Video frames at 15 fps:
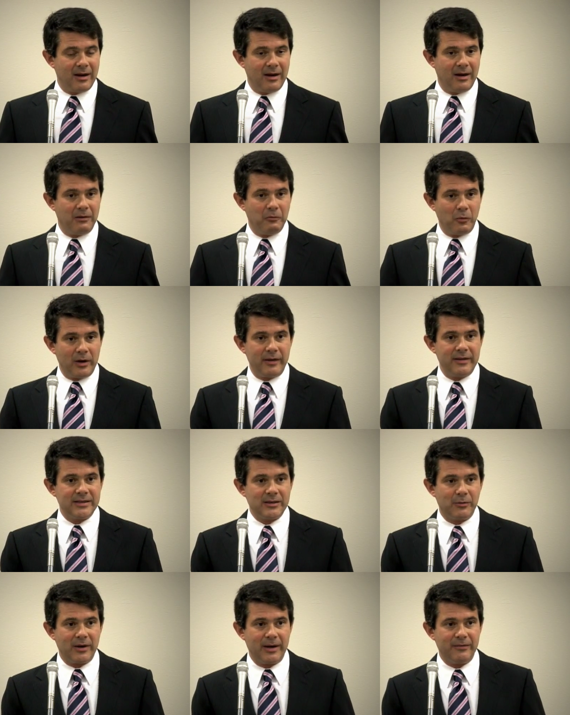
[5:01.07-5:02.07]
uh, one of the
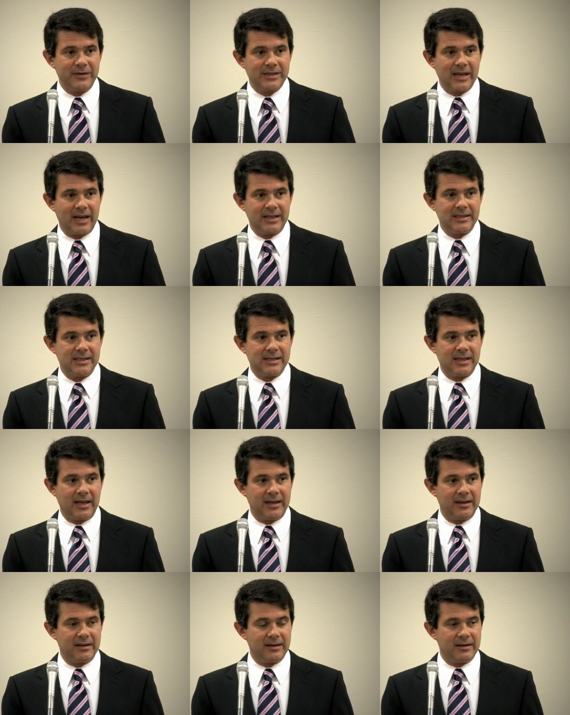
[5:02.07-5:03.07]
things I want to emphasize is
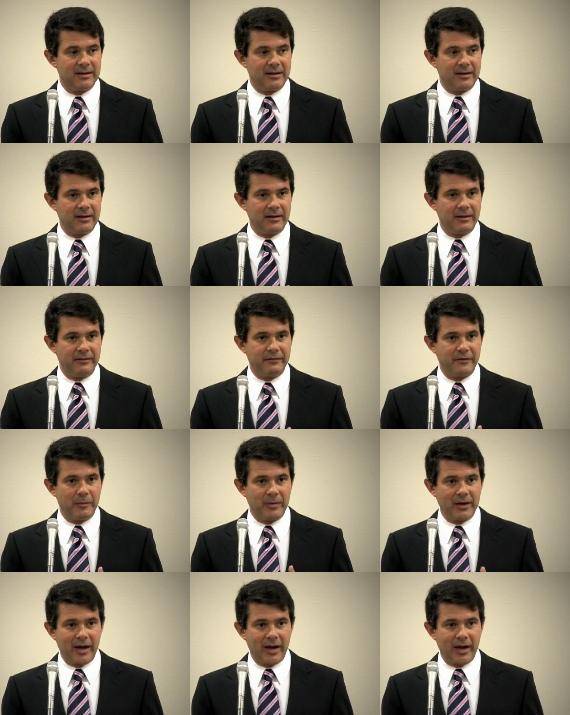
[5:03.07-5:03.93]
that from a